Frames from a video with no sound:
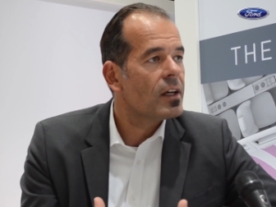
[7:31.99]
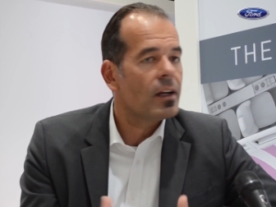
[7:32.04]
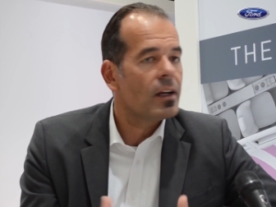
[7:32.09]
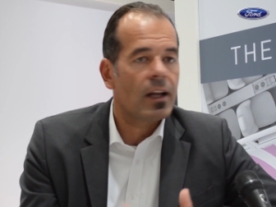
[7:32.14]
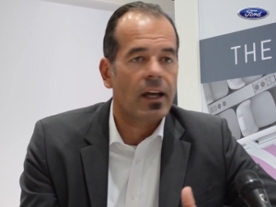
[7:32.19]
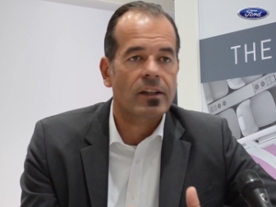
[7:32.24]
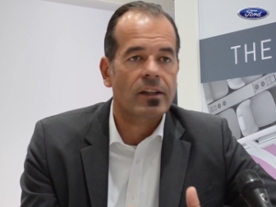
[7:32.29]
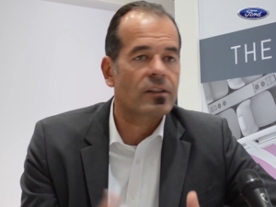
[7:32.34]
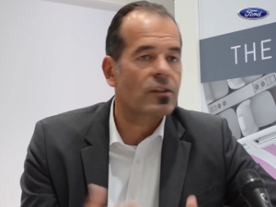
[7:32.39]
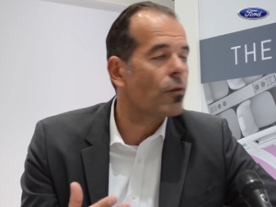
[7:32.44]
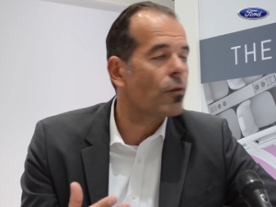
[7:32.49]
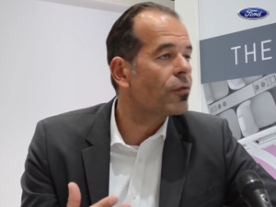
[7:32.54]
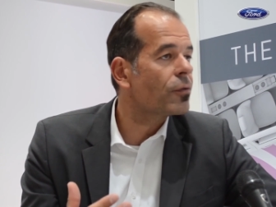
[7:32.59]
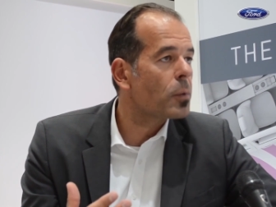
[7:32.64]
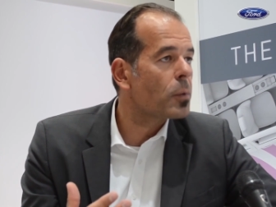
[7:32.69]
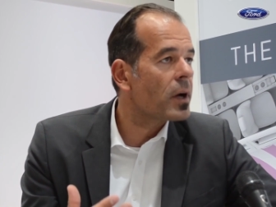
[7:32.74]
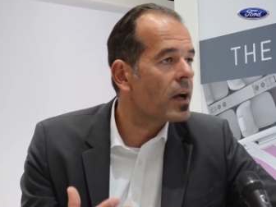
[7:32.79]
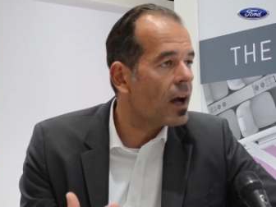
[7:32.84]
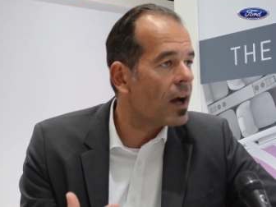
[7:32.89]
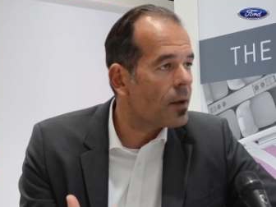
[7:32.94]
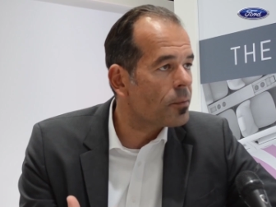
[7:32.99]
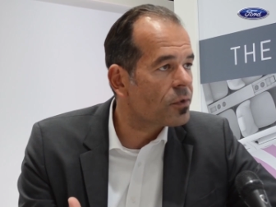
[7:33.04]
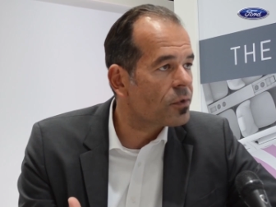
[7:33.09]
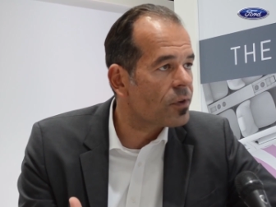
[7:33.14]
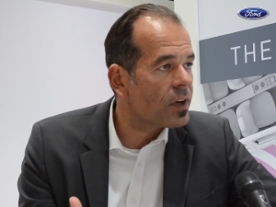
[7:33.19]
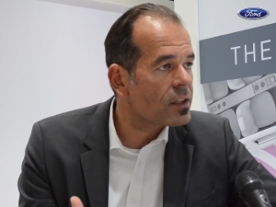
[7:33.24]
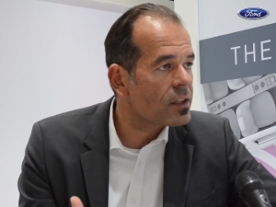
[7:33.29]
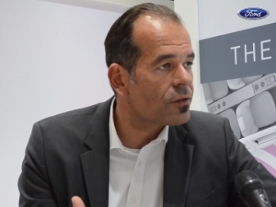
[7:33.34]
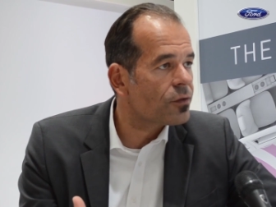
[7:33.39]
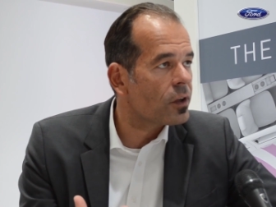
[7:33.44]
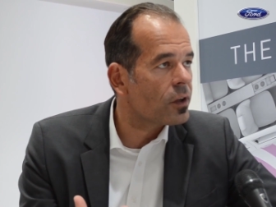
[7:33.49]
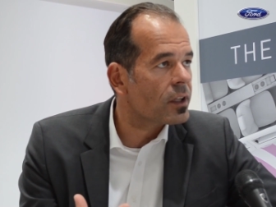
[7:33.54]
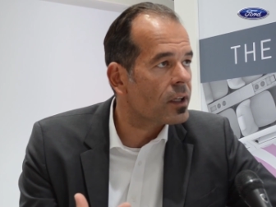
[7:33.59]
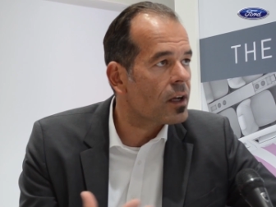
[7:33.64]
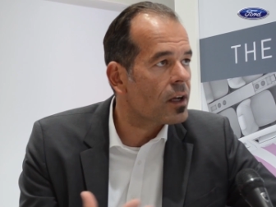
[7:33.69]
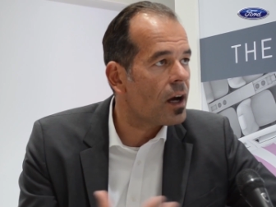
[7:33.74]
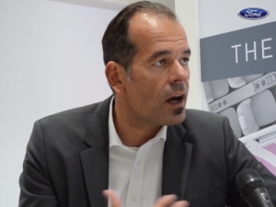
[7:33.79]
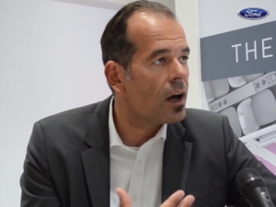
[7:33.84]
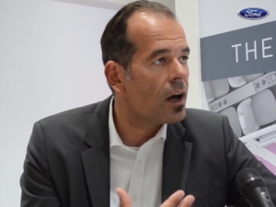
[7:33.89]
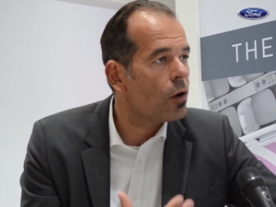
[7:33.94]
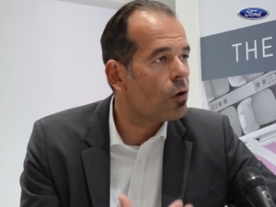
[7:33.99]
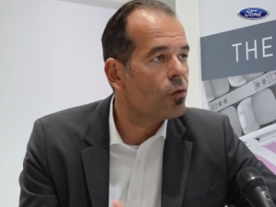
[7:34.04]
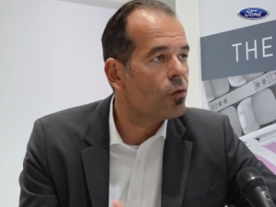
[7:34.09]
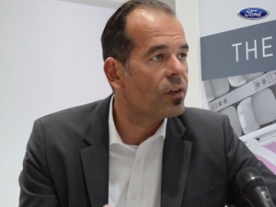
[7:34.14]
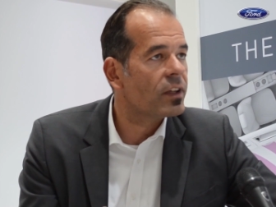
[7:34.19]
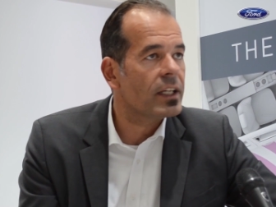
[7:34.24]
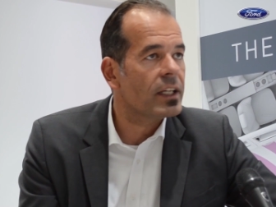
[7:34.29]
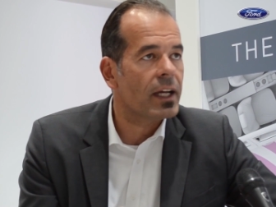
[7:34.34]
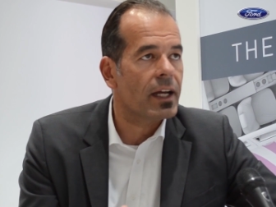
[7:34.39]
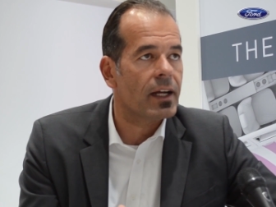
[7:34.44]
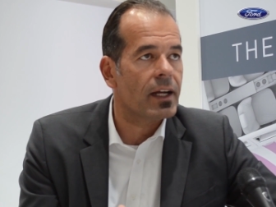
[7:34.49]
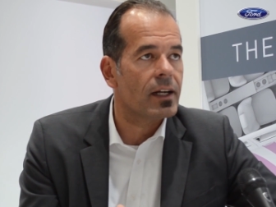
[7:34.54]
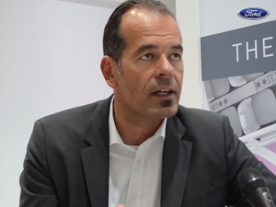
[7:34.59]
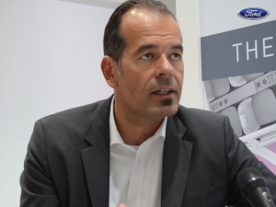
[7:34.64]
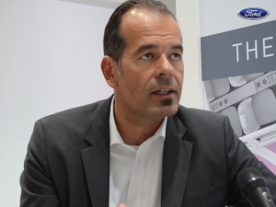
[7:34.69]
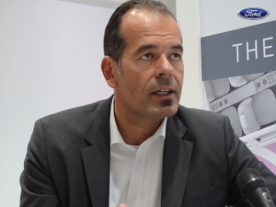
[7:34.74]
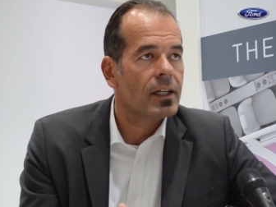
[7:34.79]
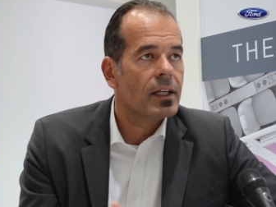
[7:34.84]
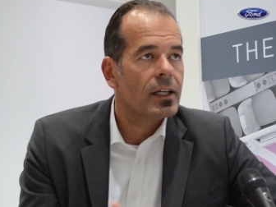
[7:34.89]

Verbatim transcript: like software upgrades for the car over the air